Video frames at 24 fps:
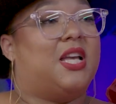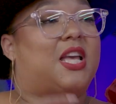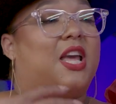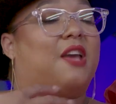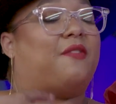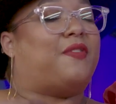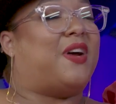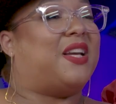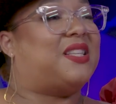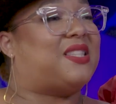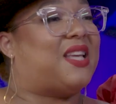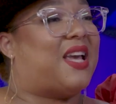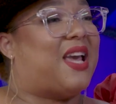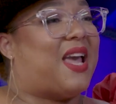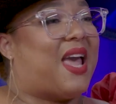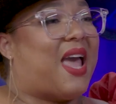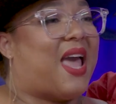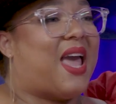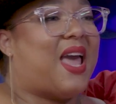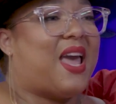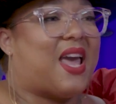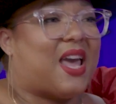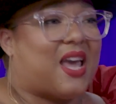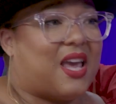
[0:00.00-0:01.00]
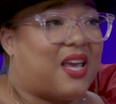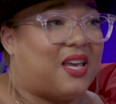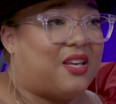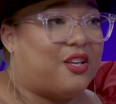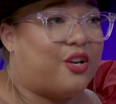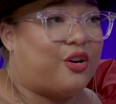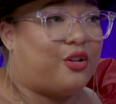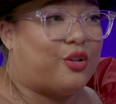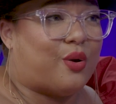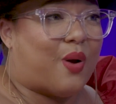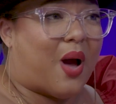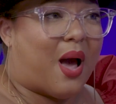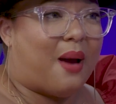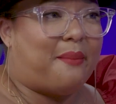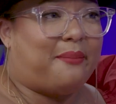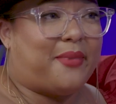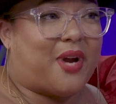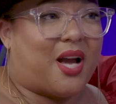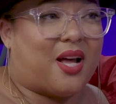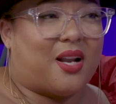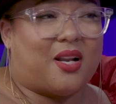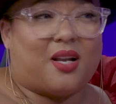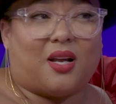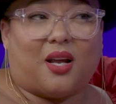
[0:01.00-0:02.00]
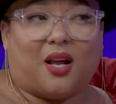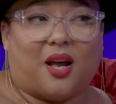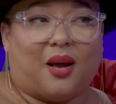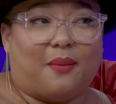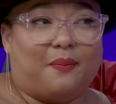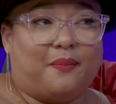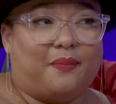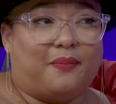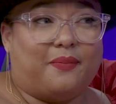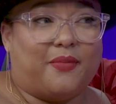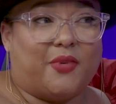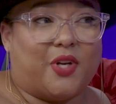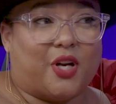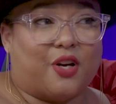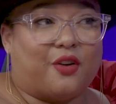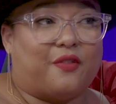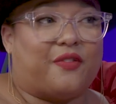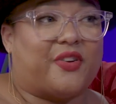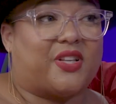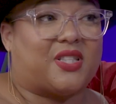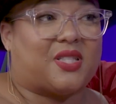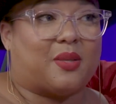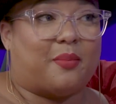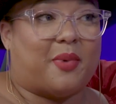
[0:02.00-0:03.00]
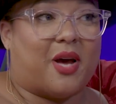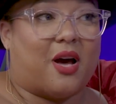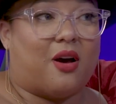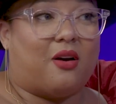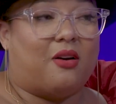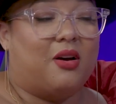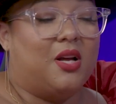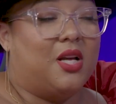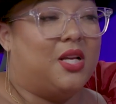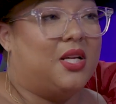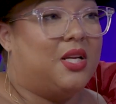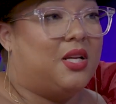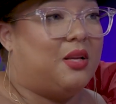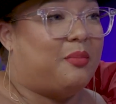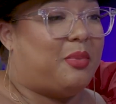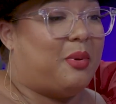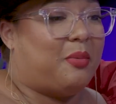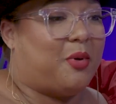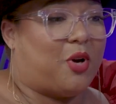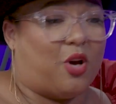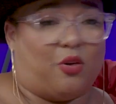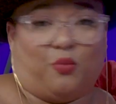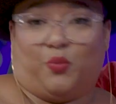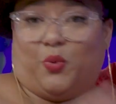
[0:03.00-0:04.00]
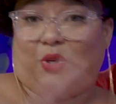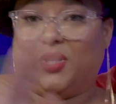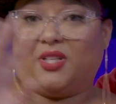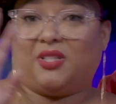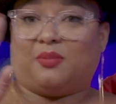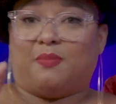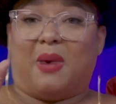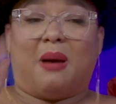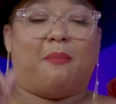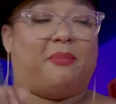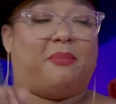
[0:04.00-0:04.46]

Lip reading: if I say, "Hey, Yolo, I'm nervous about," people go, "Well, this is my